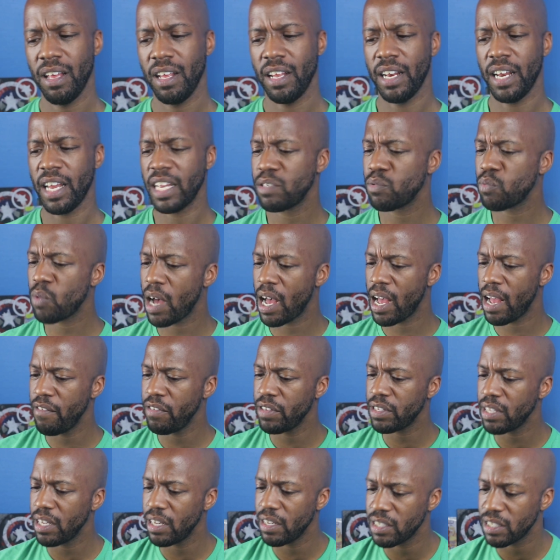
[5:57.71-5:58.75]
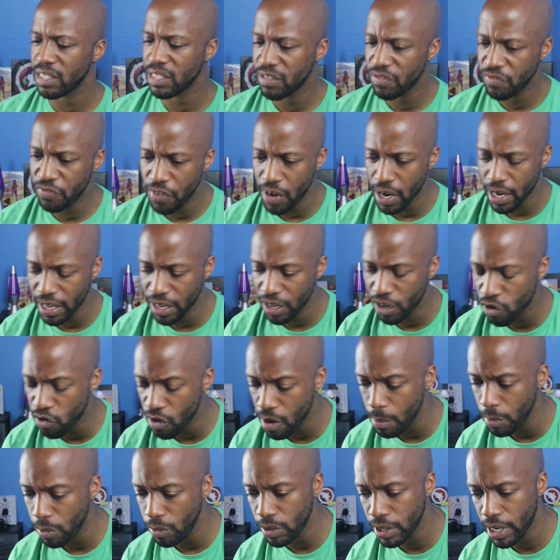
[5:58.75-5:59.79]
And that's why everything just fucking
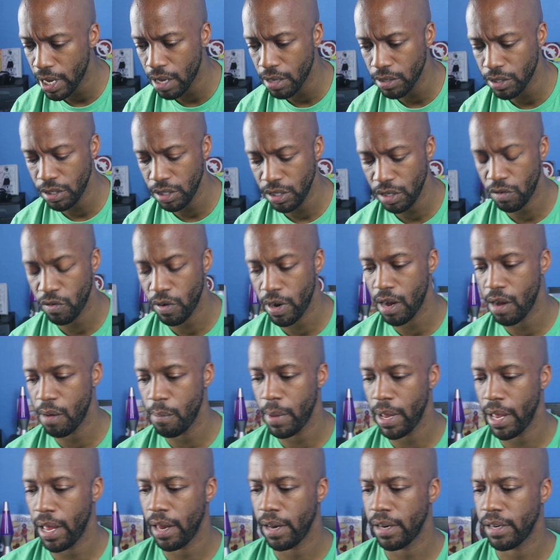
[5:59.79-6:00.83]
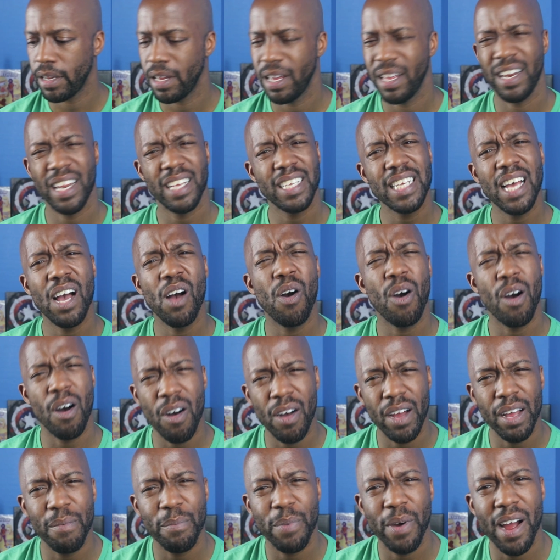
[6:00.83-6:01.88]
crumbled down to the ground, man. And that's how
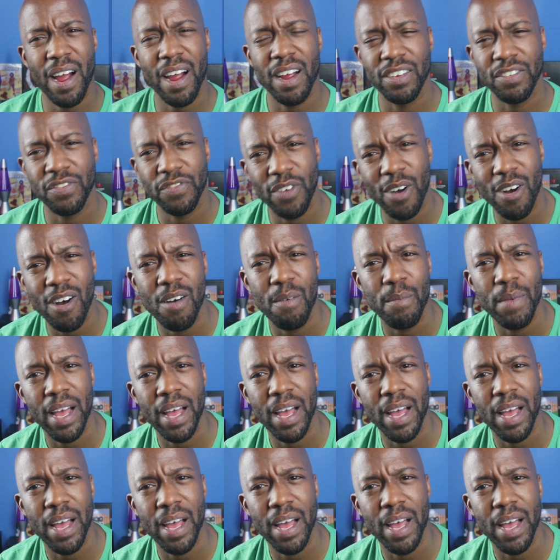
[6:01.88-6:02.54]
all empires fall,